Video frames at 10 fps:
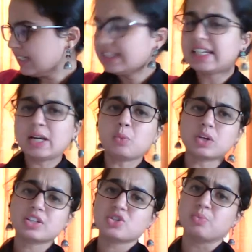read
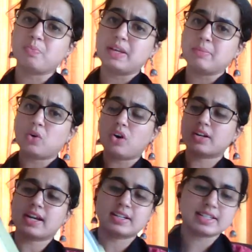what the Supreme Court
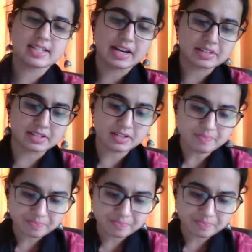had stated,